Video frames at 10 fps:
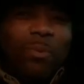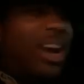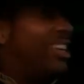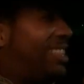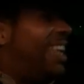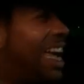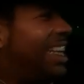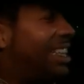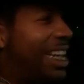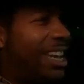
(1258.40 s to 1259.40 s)
where
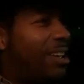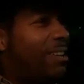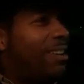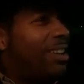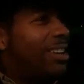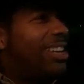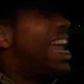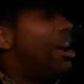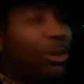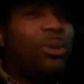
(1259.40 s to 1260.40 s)
suddenly
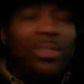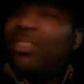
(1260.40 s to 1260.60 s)
now you